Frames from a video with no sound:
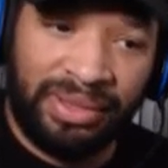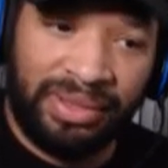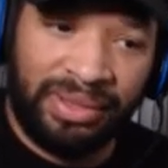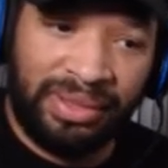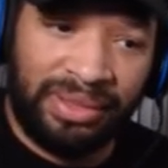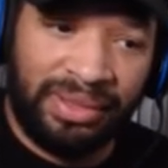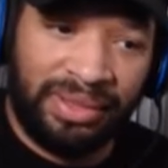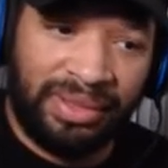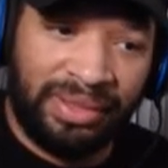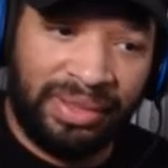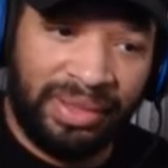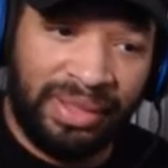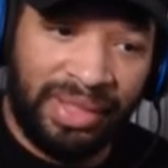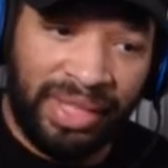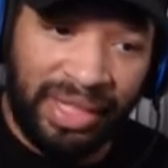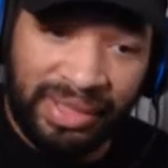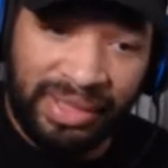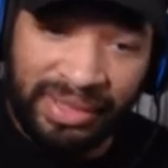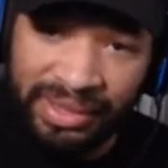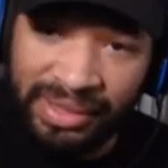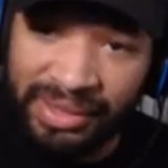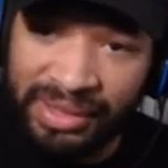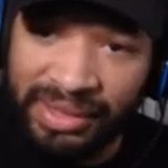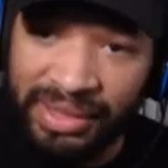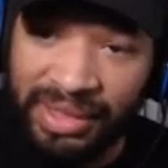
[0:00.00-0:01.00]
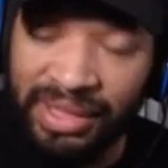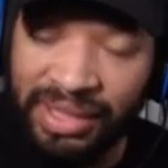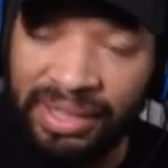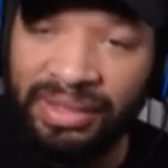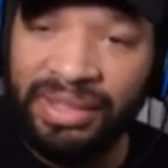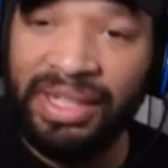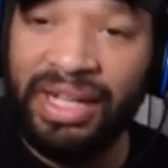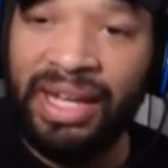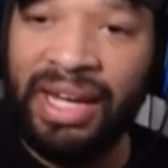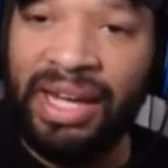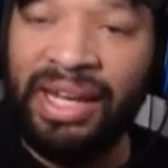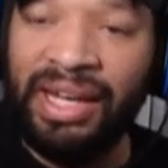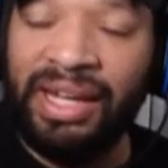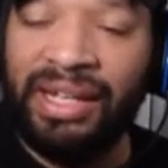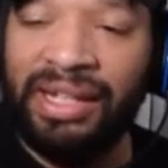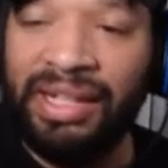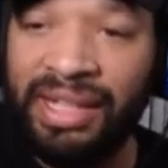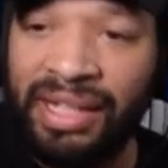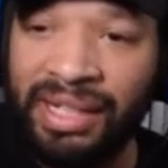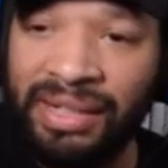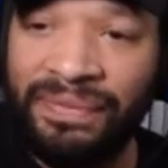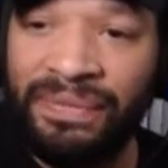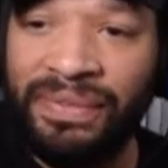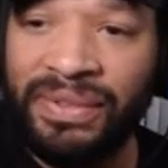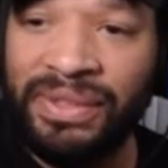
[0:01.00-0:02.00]
necessary and if
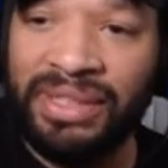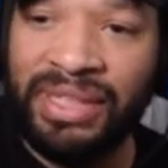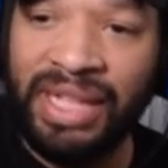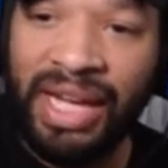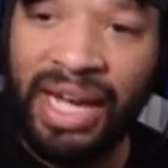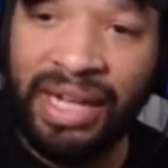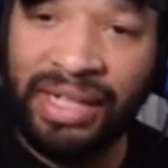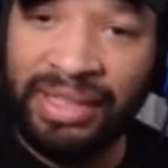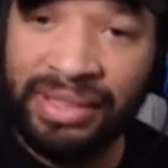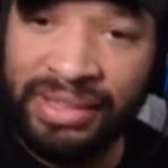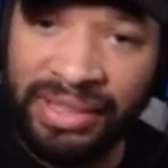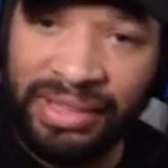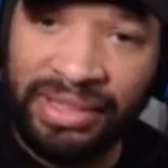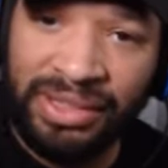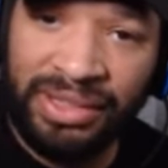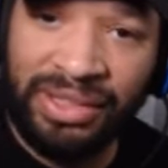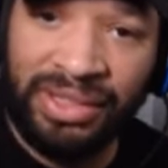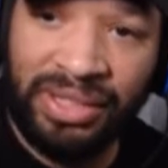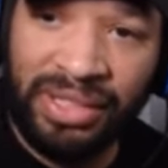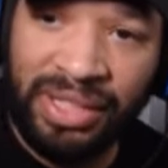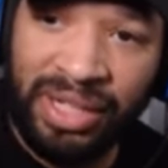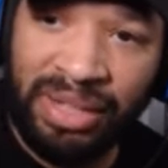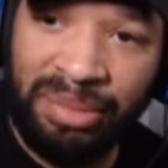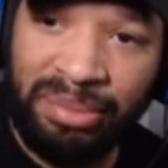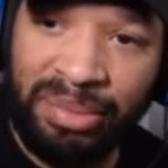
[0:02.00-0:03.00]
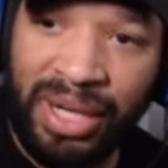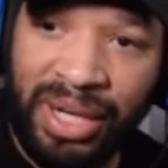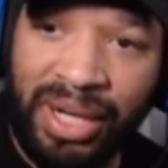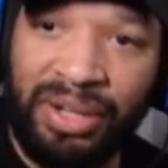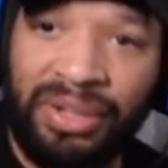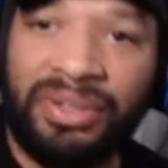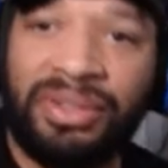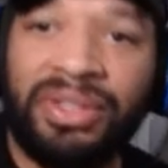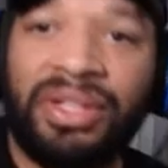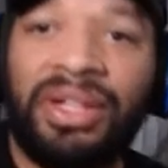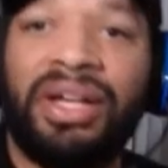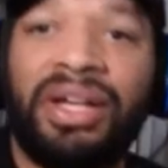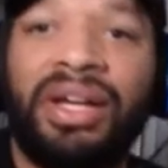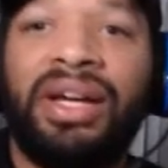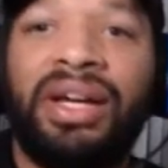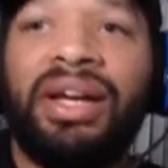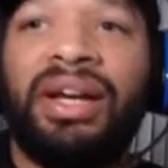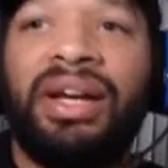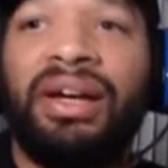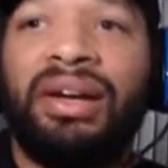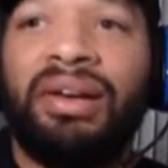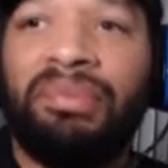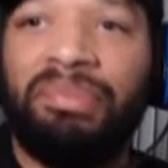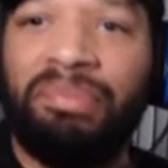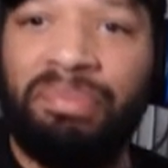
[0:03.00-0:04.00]
it's actually going to come out
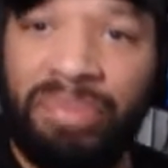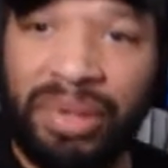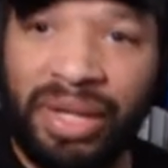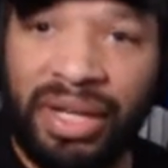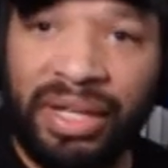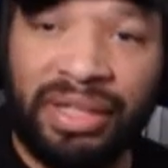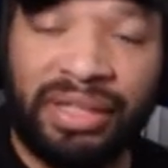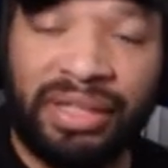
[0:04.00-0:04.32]
better.